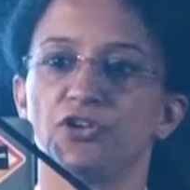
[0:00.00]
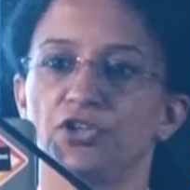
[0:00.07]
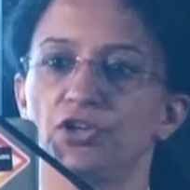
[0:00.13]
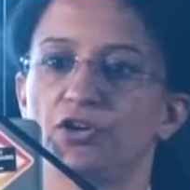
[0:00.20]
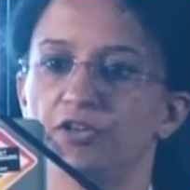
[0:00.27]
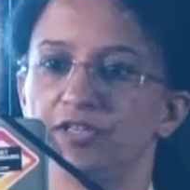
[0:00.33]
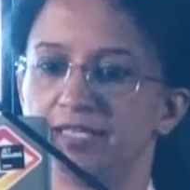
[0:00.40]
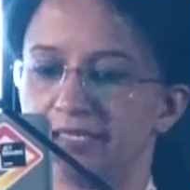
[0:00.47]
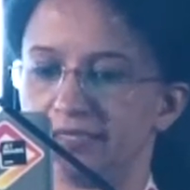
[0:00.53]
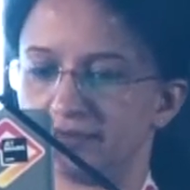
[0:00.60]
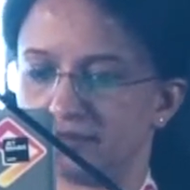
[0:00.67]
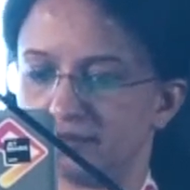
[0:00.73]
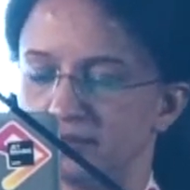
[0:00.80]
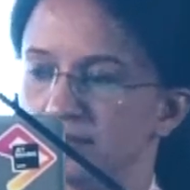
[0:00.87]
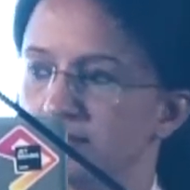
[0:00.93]
your
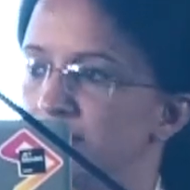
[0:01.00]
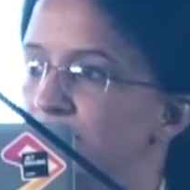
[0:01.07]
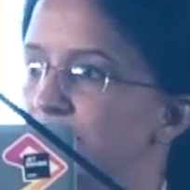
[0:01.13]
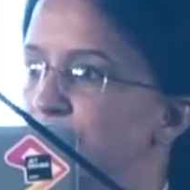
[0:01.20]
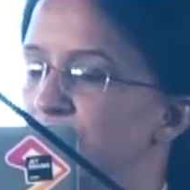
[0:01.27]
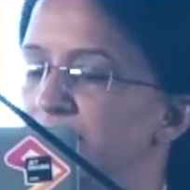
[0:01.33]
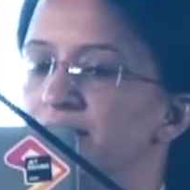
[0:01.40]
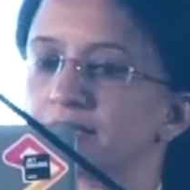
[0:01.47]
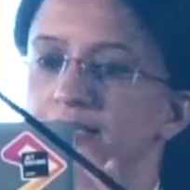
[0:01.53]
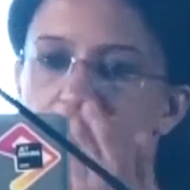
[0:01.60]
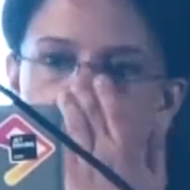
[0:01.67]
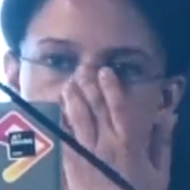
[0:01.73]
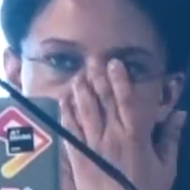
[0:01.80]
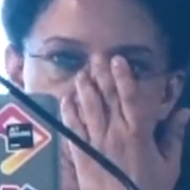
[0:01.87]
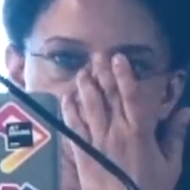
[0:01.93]
data. When
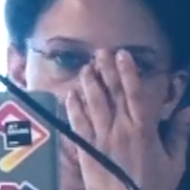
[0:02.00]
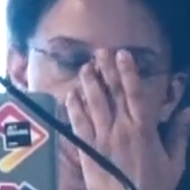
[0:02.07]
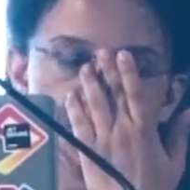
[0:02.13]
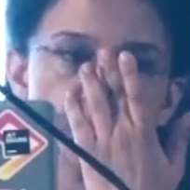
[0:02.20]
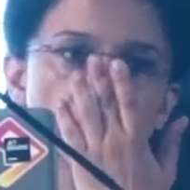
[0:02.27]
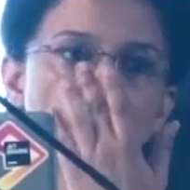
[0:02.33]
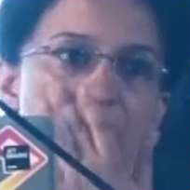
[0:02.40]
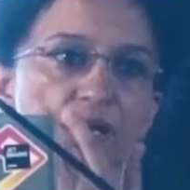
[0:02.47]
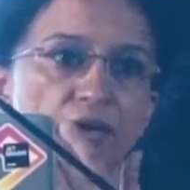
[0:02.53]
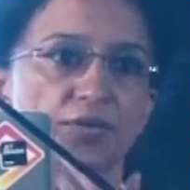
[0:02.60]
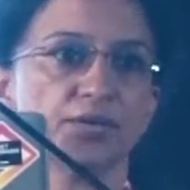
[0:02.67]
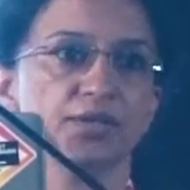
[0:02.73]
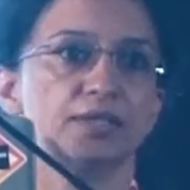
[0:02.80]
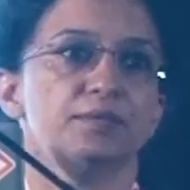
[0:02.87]
let's say you are